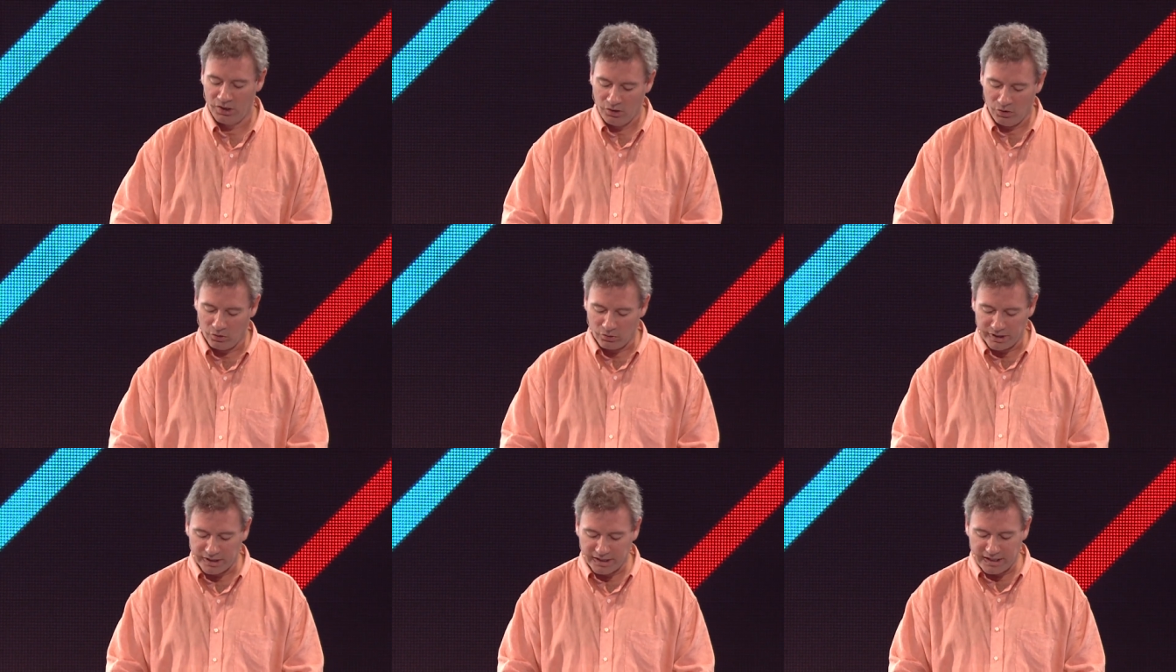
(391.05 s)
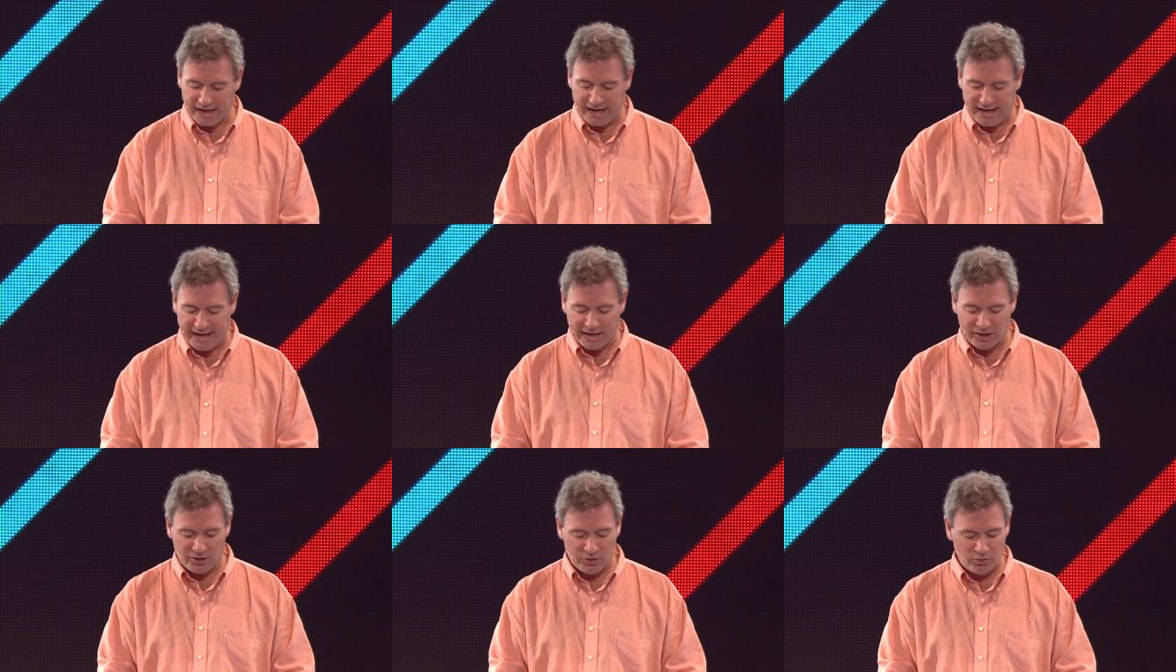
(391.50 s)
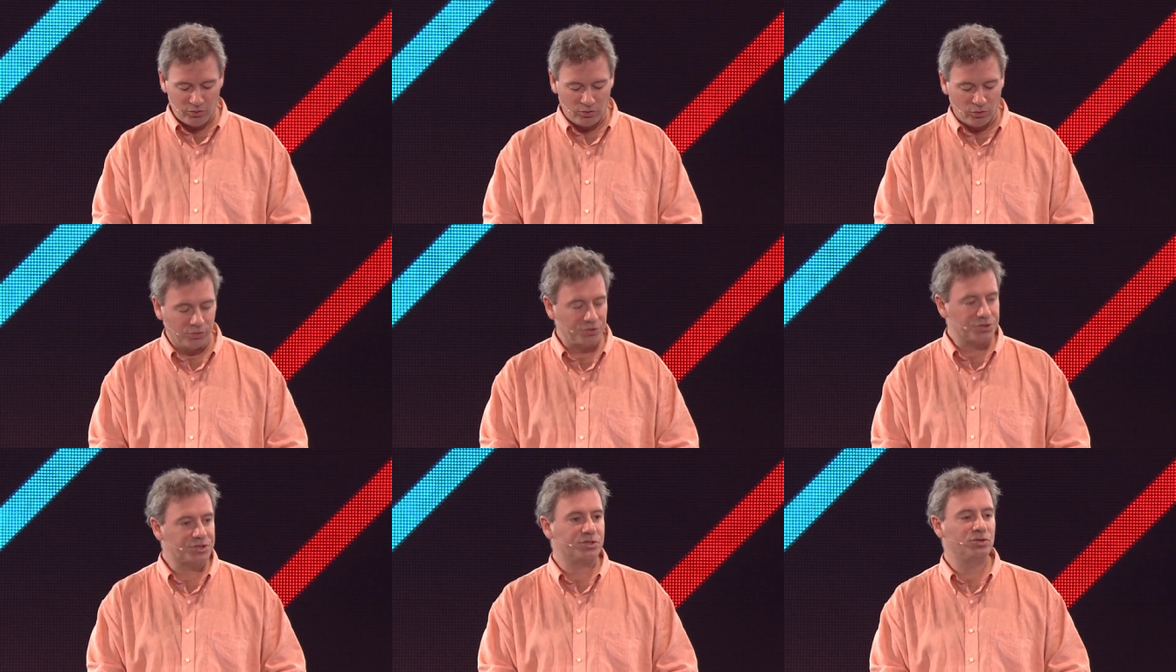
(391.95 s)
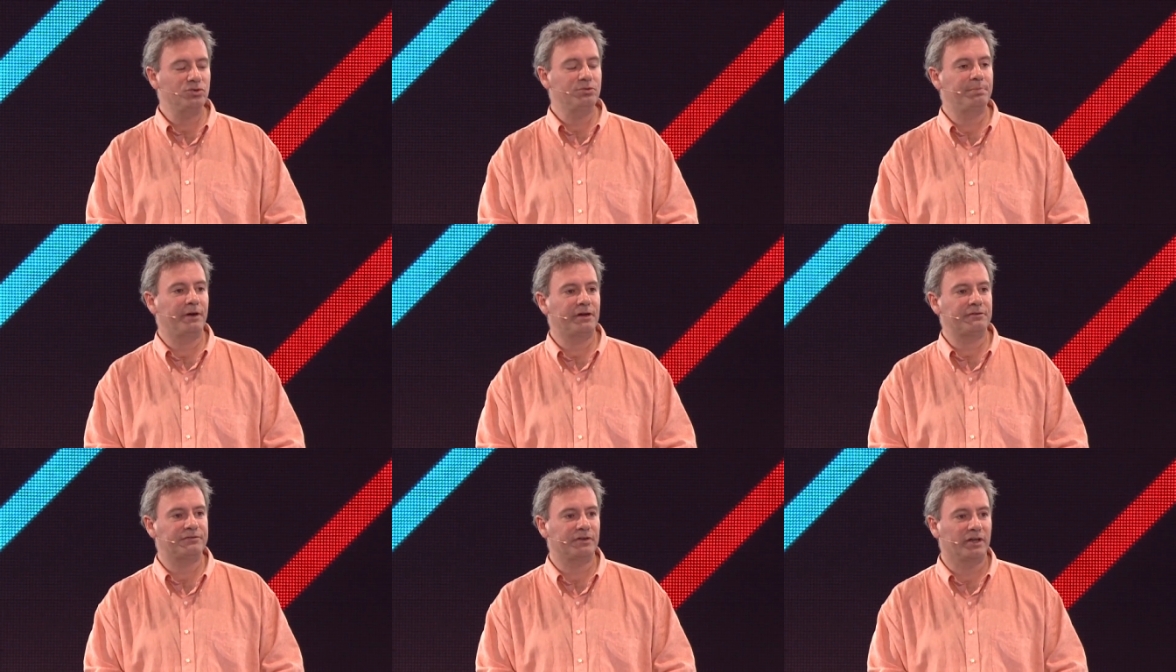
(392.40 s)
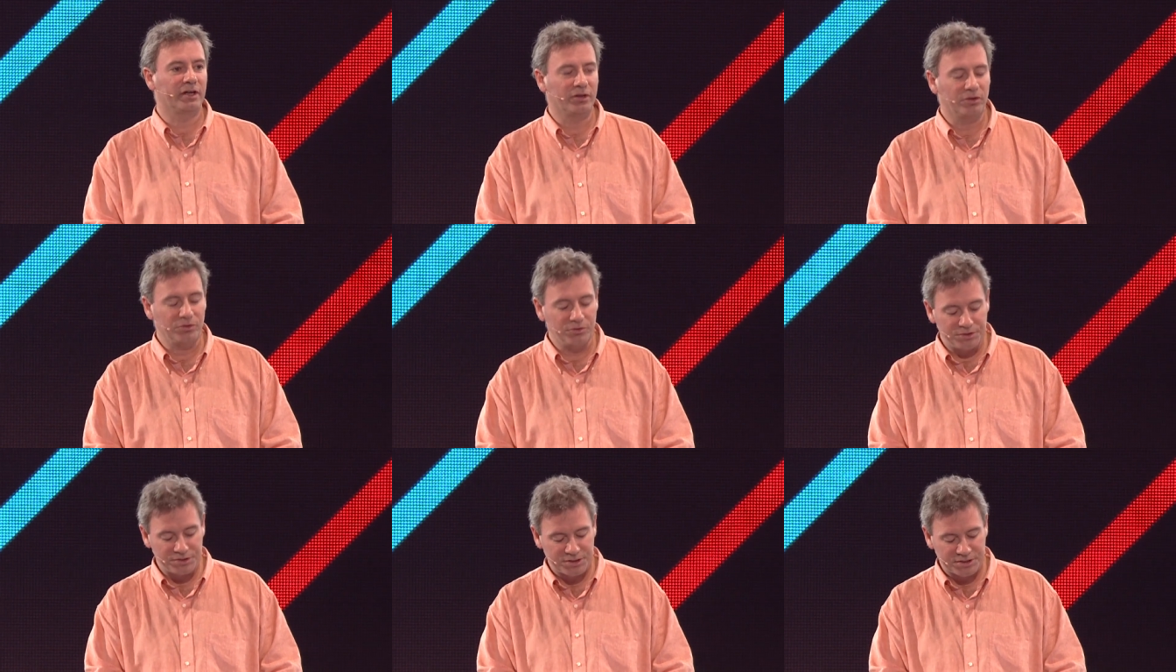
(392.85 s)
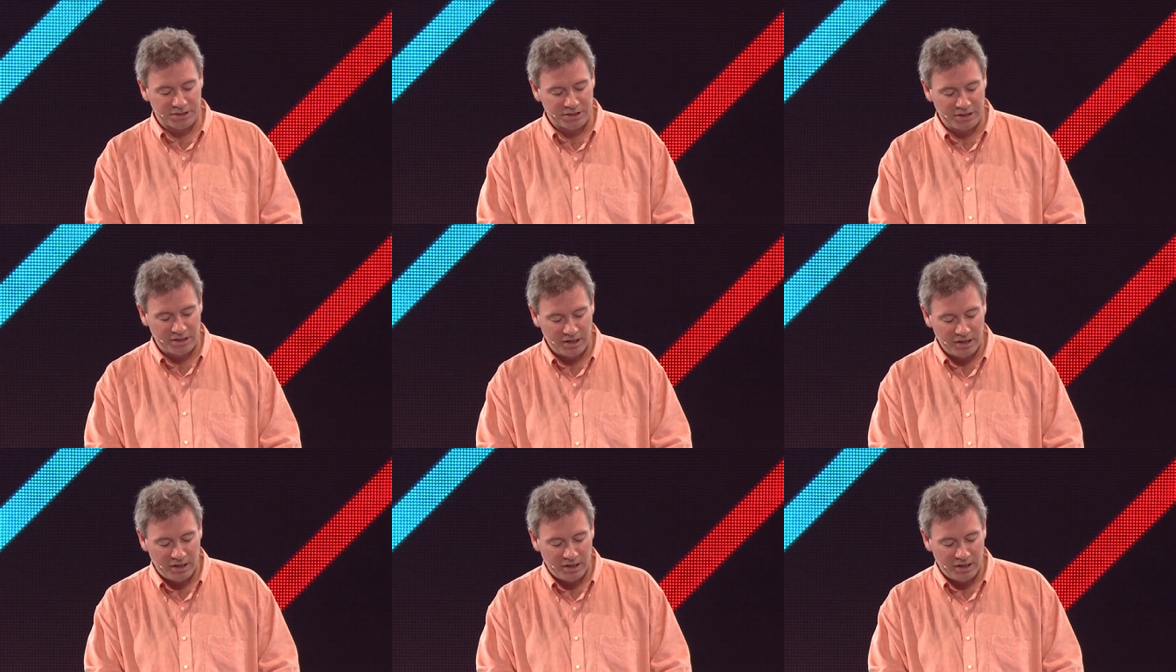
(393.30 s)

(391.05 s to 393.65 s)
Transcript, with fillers: or a cow or two buffaloes